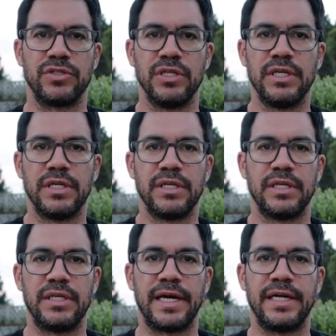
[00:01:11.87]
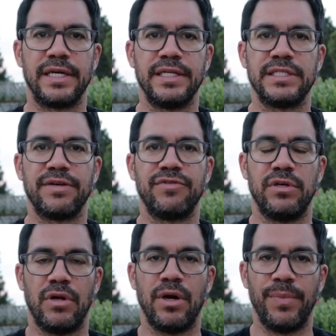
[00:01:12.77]
It's
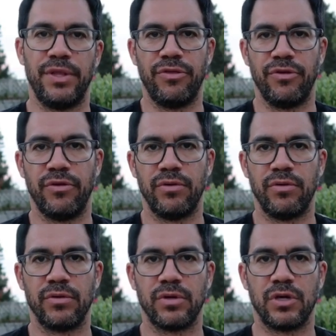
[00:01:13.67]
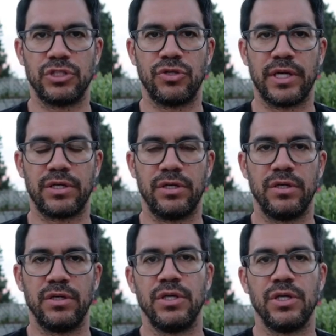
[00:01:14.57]
$9.97 a month contract.
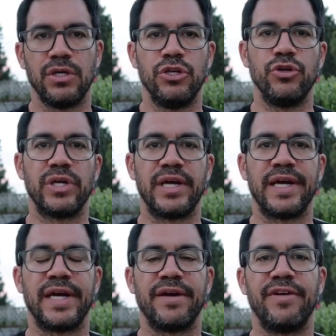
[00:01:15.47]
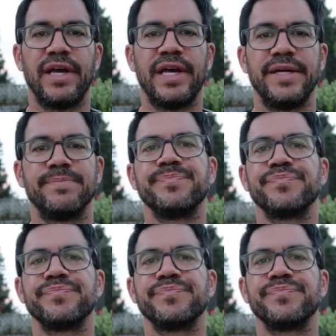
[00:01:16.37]
You're going to have a